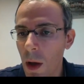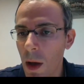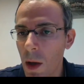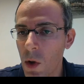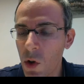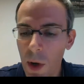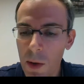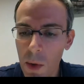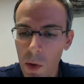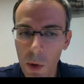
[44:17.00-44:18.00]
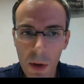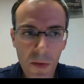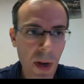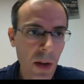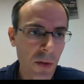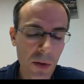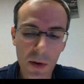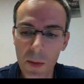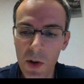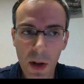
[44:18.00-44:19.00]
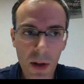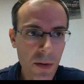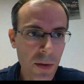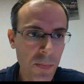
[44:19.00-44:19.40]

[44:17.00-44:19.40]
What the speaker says: in which way it will affect your image analysis.